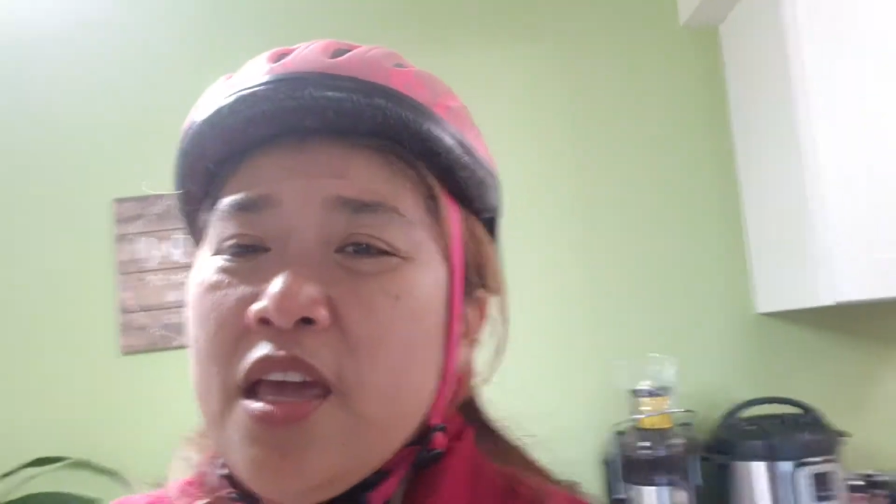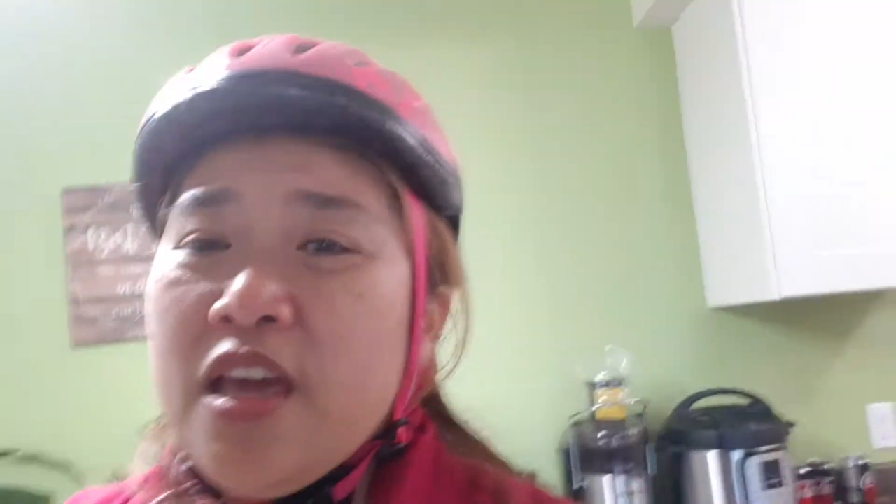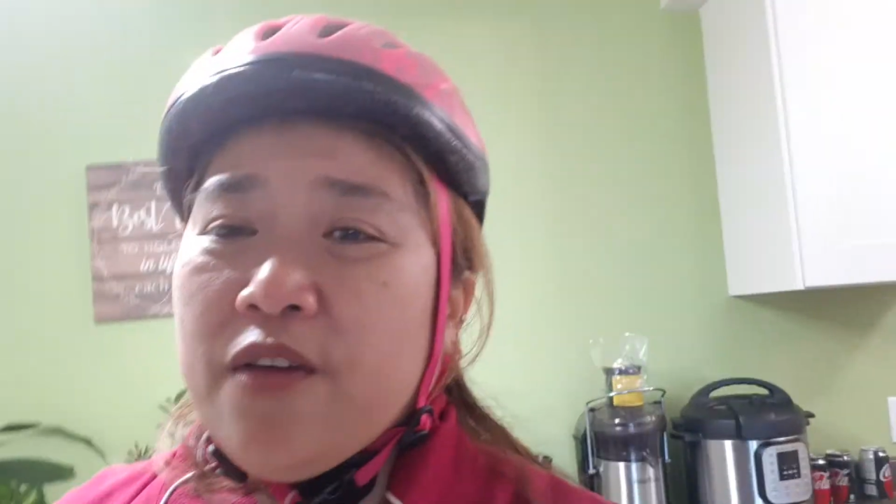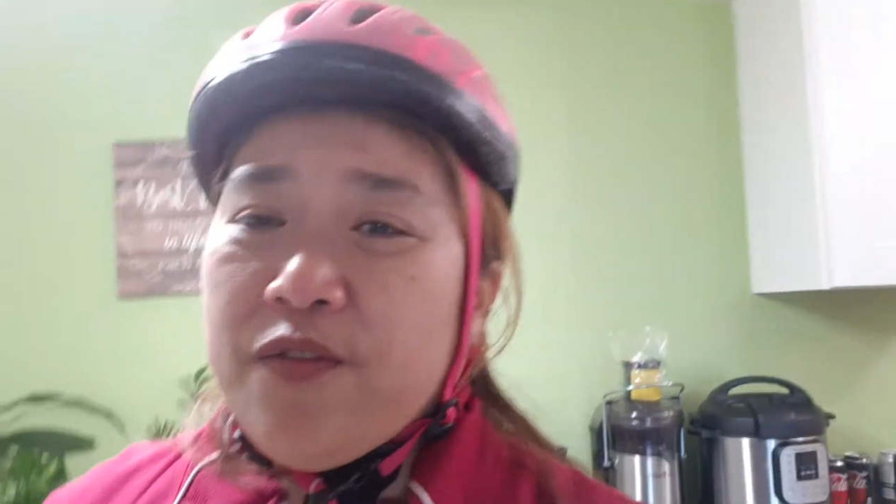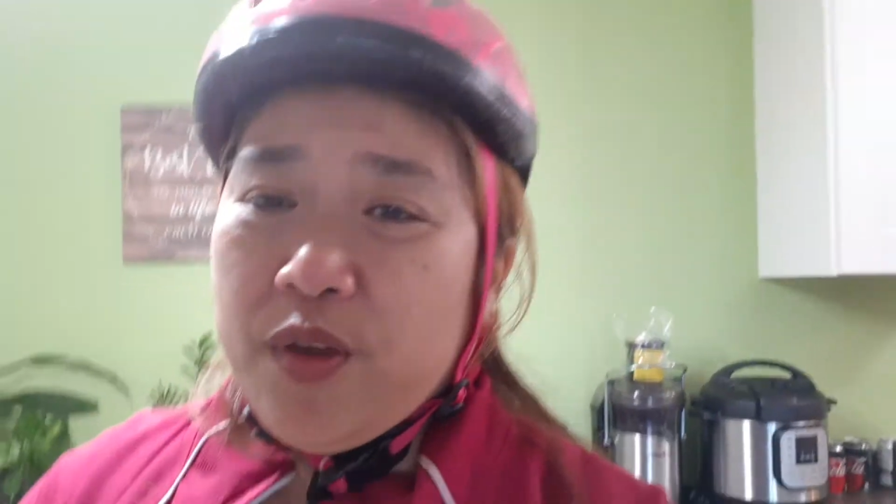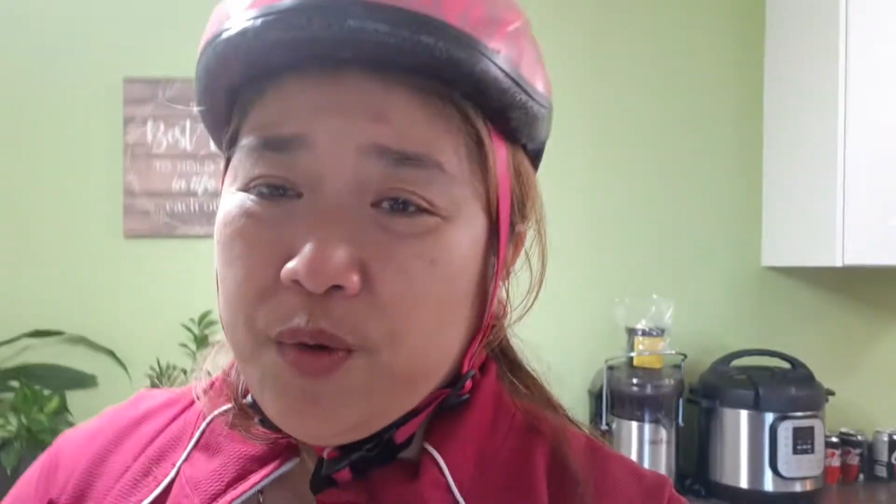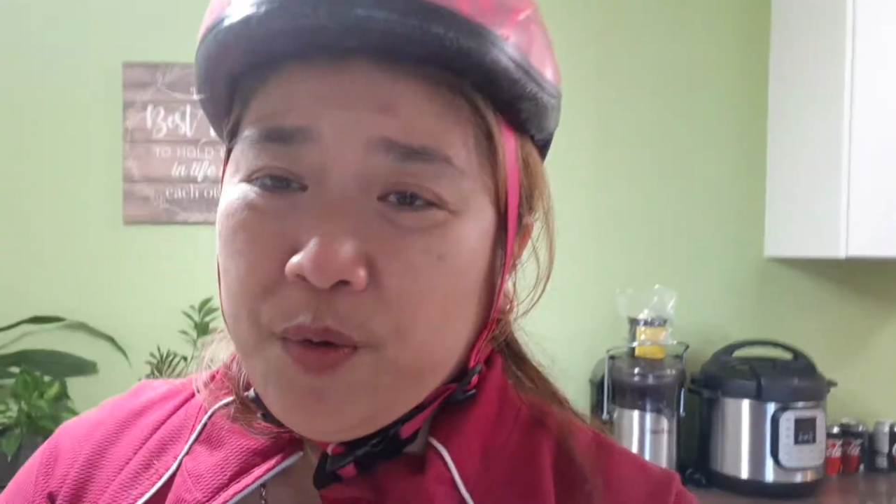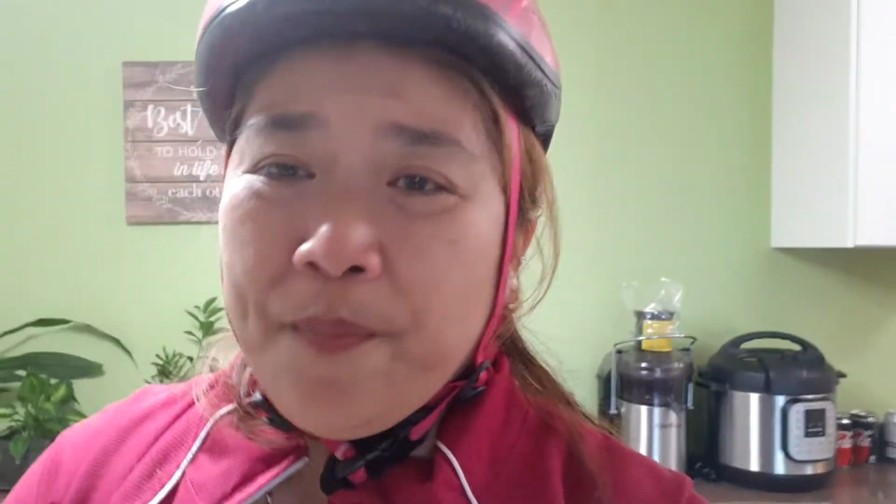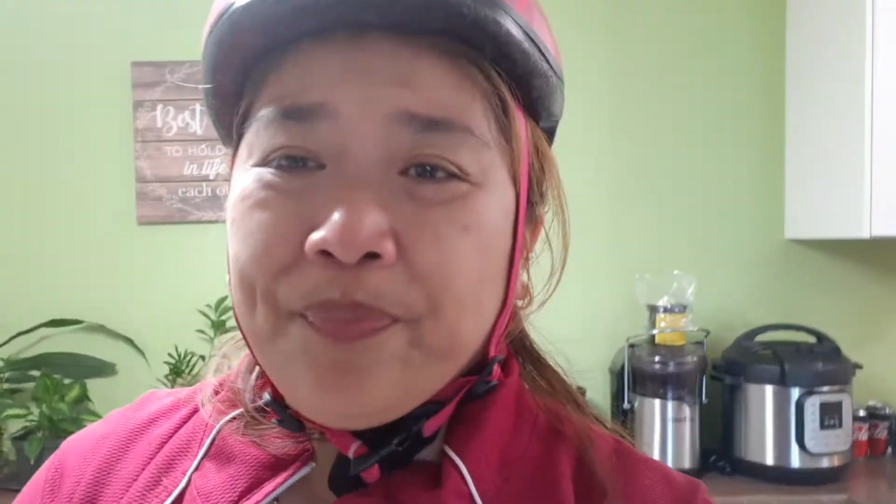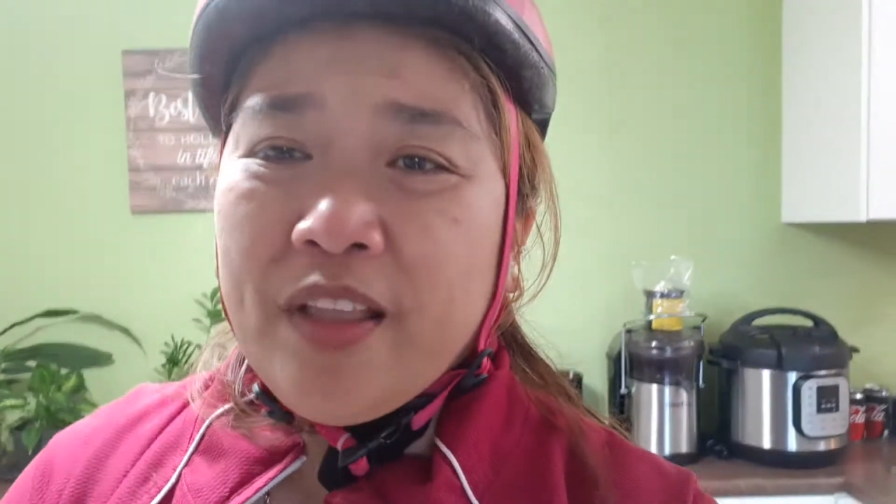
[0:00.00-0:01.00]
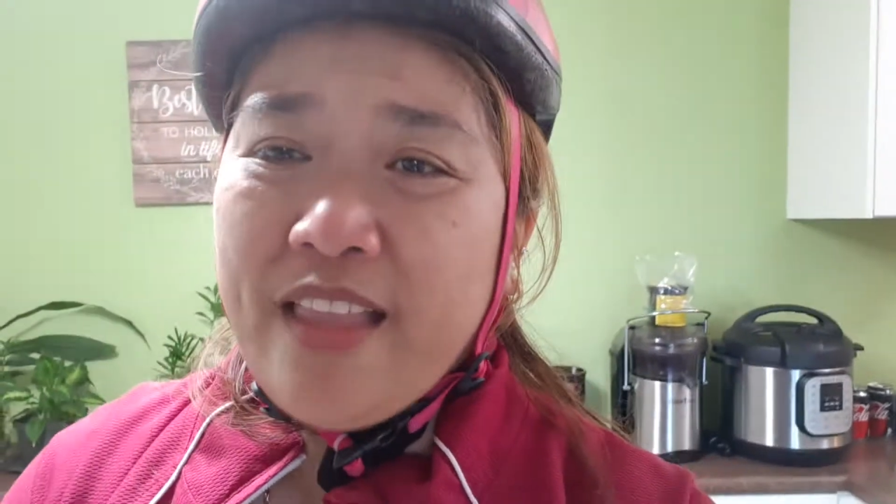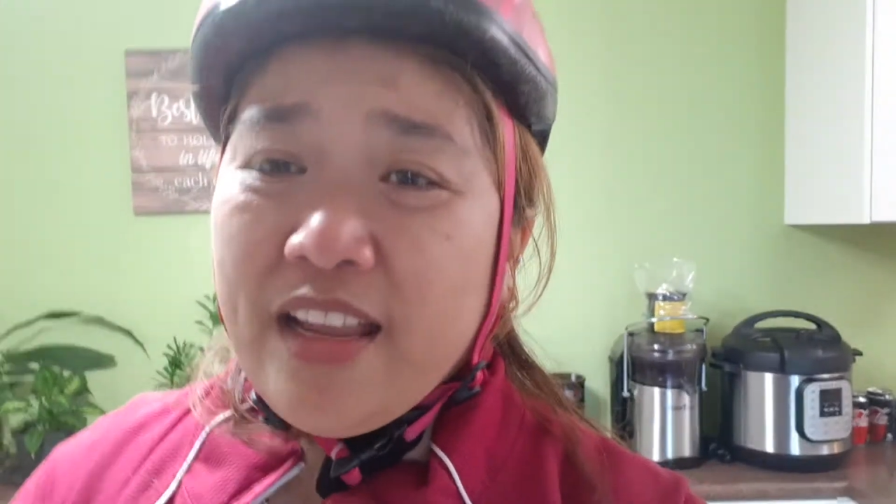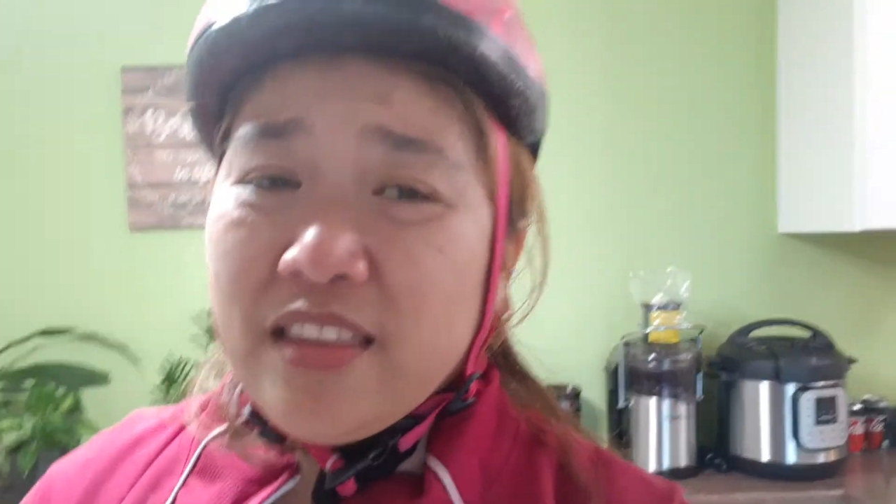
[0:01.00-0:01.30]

if you like